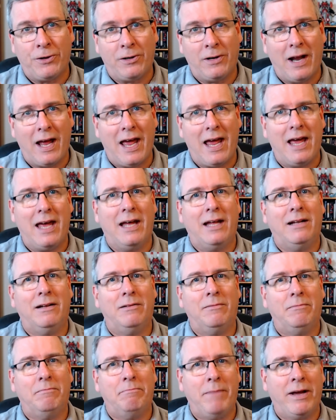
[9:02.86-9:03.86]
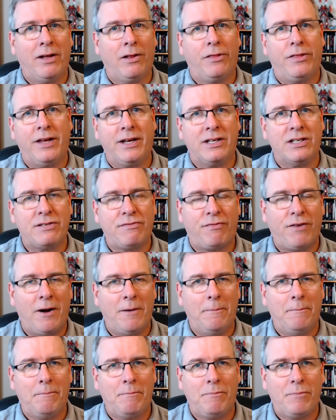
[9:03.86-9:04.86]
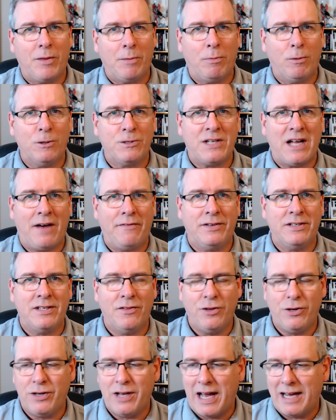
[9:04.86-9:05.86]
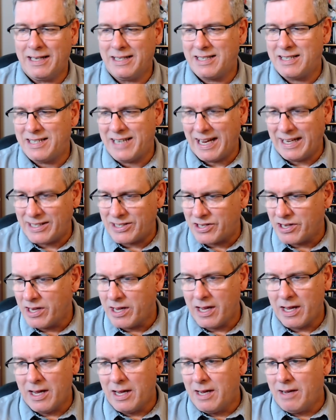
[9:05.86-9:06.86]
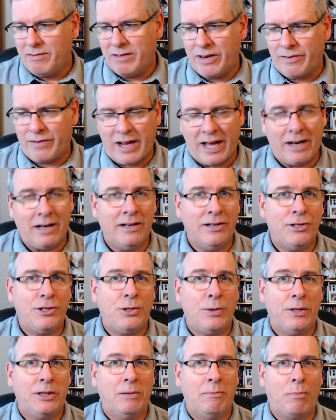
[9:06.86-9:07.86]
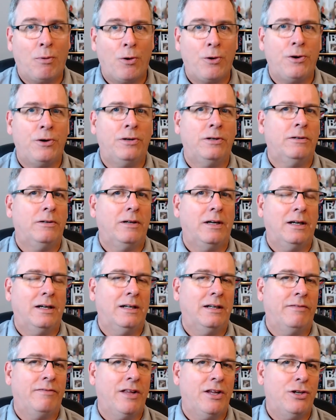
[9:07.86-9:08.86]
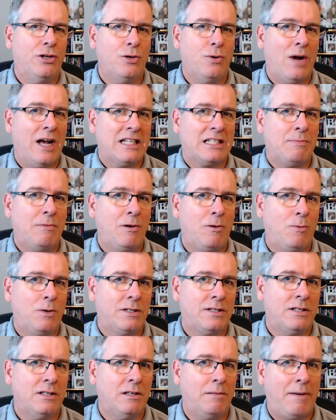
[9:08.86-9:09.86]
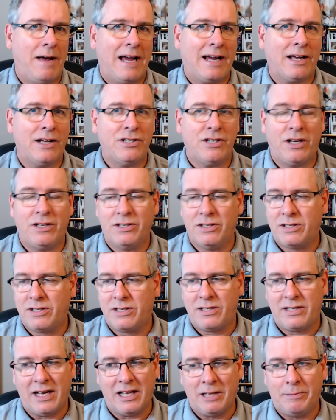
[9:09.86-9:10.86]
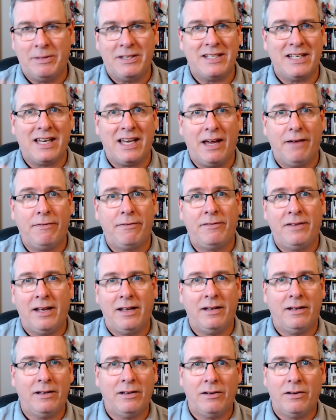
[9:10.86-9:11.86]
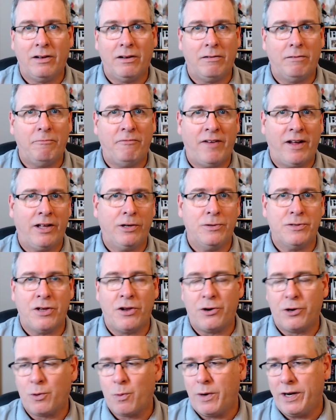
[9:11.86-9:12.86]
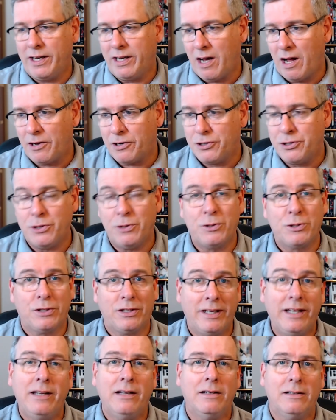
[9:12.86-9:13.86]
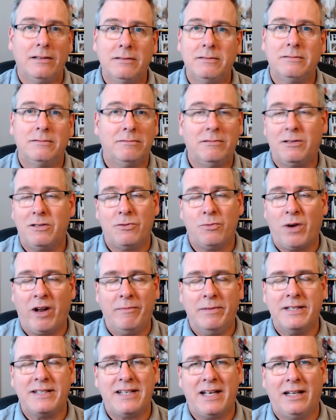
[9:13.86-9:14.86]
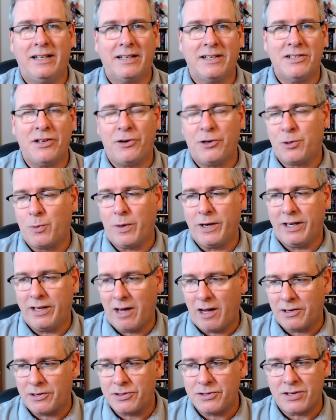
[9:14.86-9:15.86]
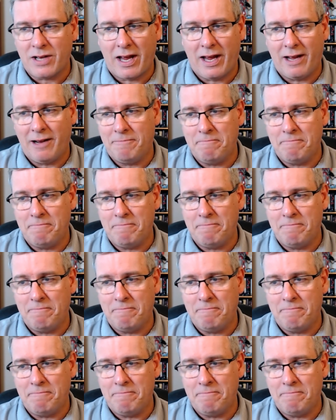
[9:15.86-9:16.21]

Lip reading: and mail things from the post office in the United States. Never had an issue at the border. If they do ask me what's in the package, I just tell them it's a gift and value is under $20 usually. That's what I've been selling is under $20 and